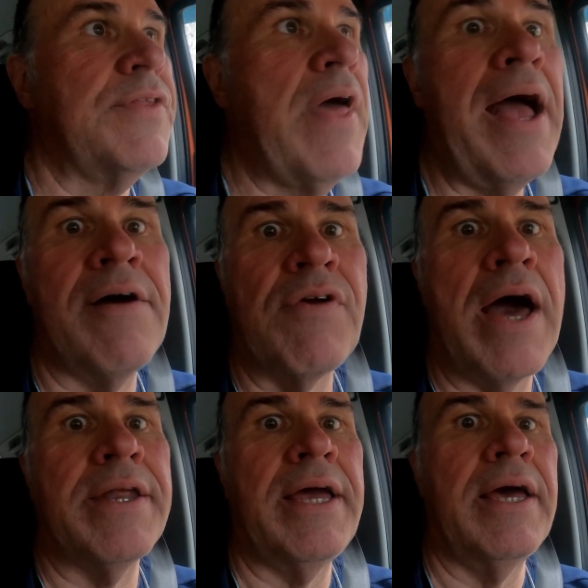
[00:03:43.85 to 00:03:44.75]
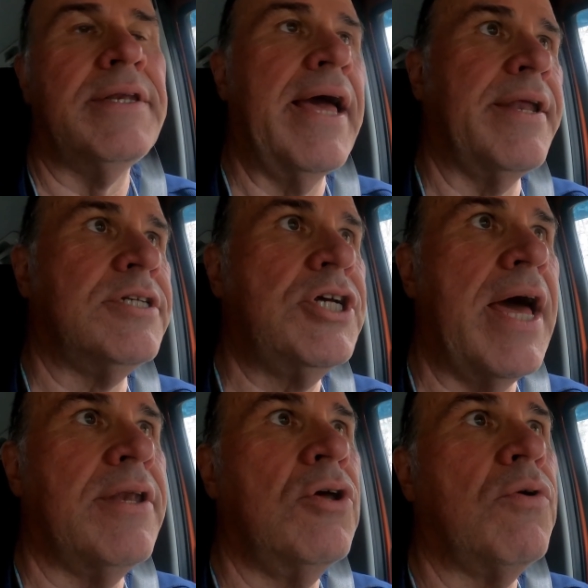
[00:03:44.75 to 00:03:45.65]
And now I've got to head down to
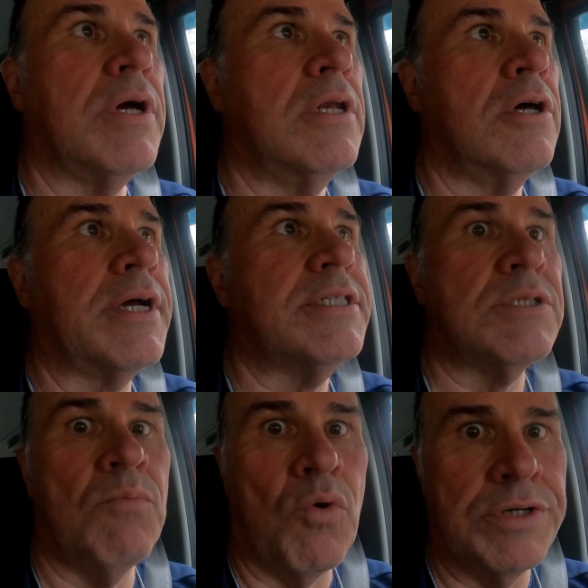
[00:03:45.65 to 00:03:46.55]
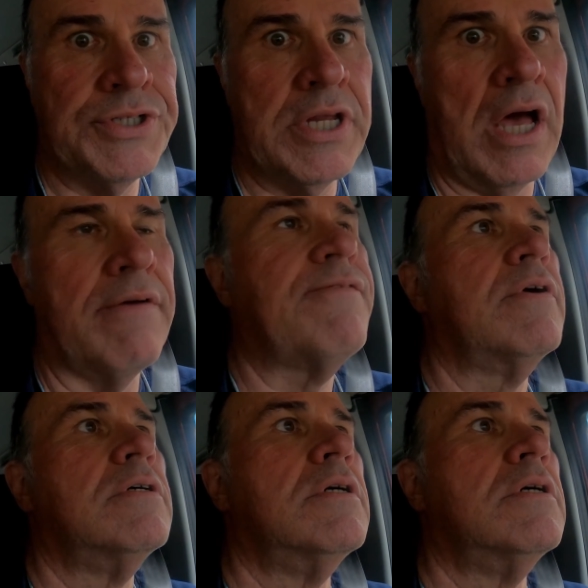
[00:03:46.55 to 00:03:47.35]
Chattanooga and look at some more stuff.